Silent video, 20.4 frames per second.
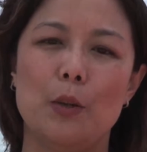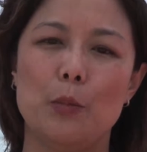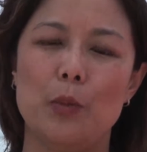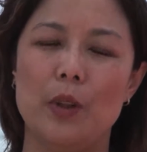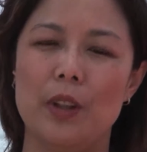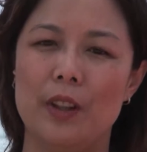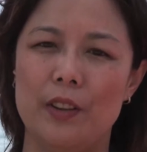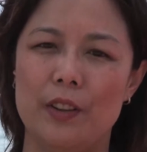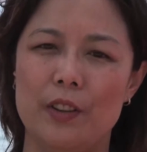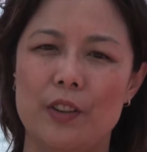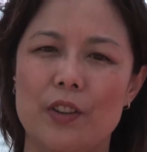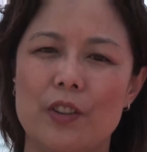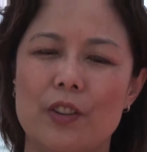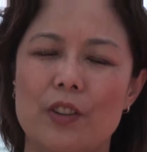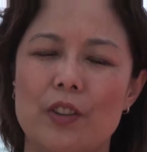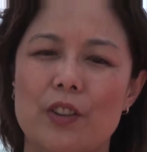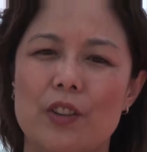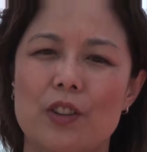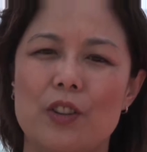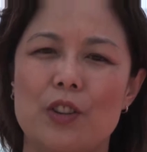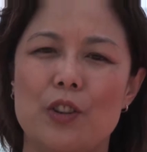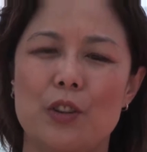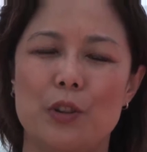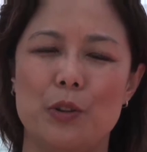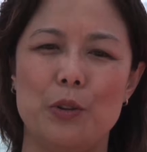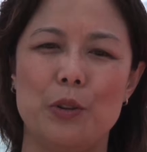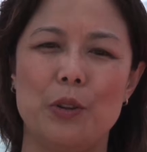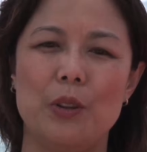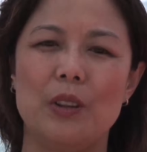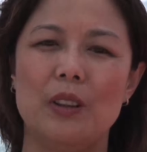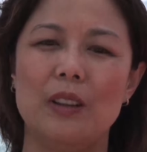went
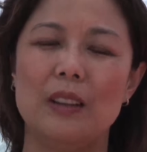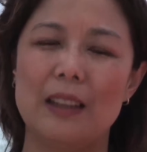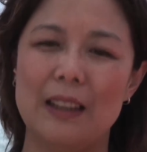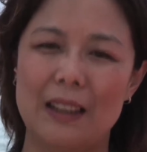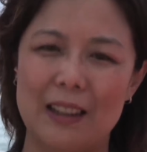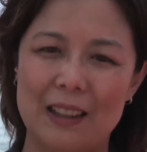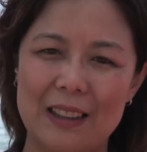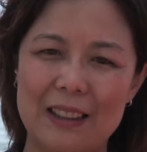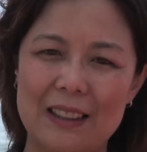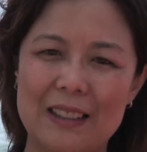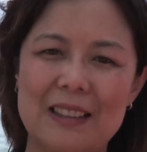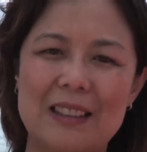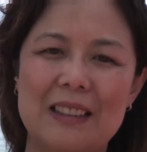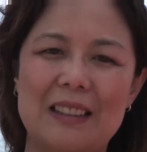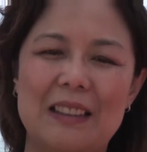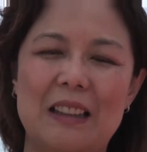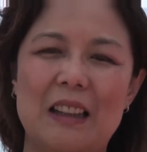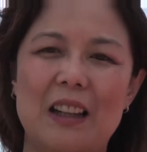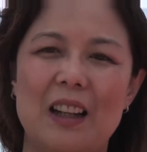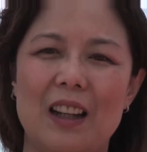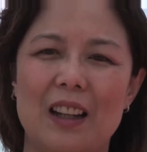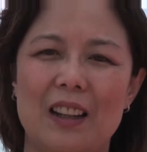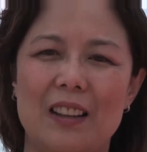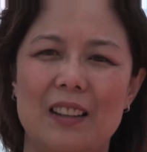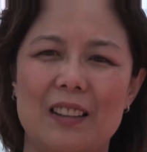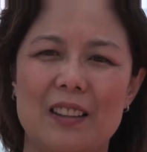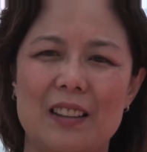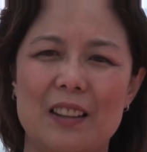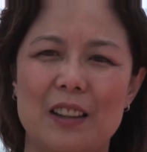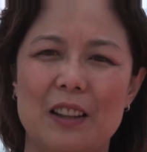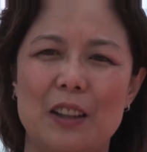to England
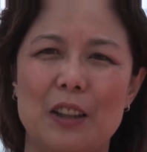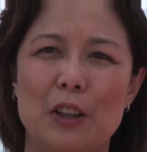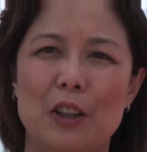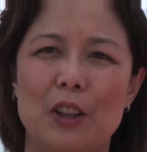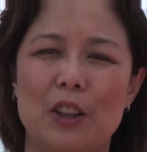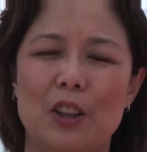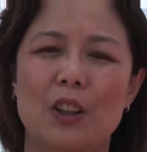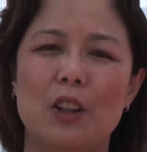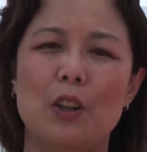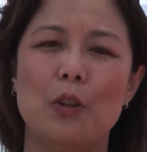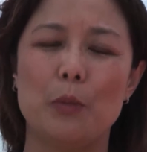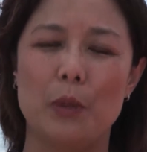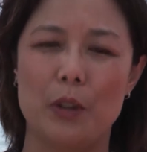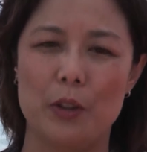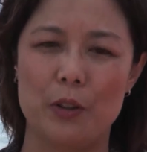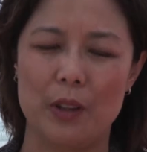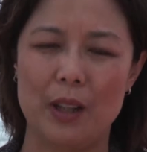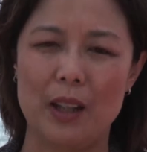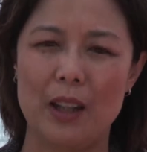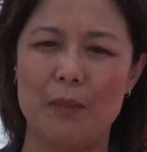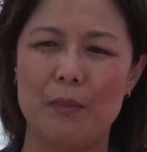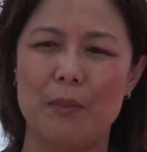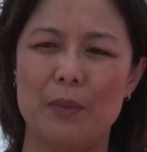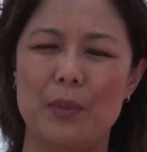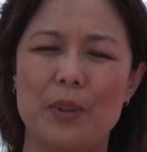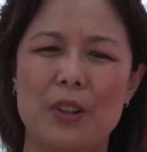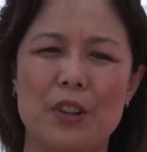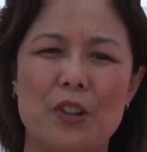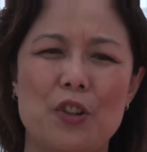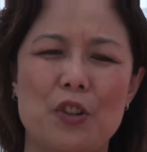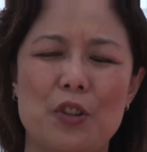and went to
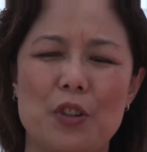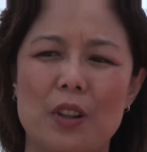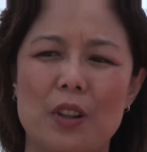Cambridge.